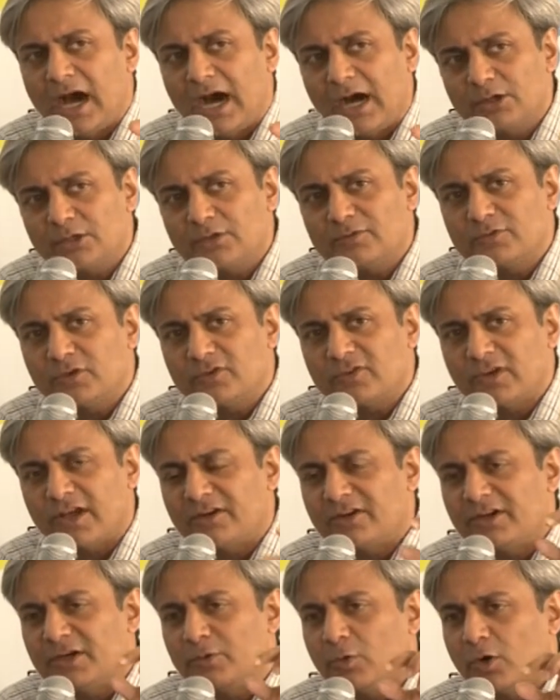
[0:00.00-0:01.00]
Out of those
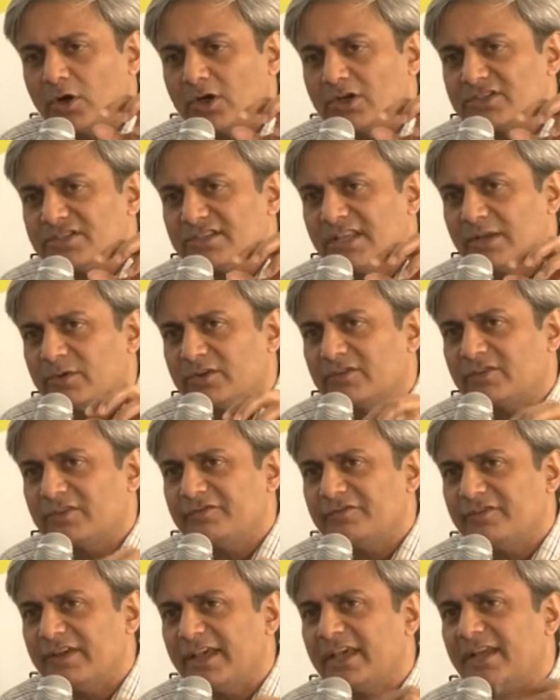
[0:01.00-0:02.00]
100 wards, there was a
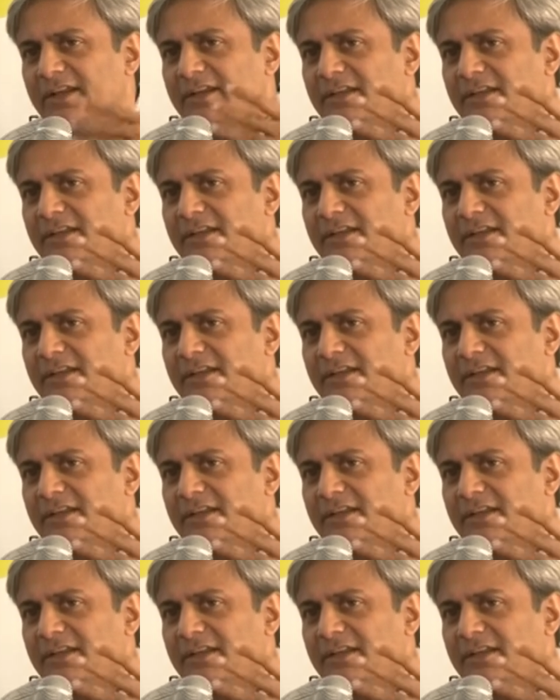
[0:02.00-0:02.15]
fair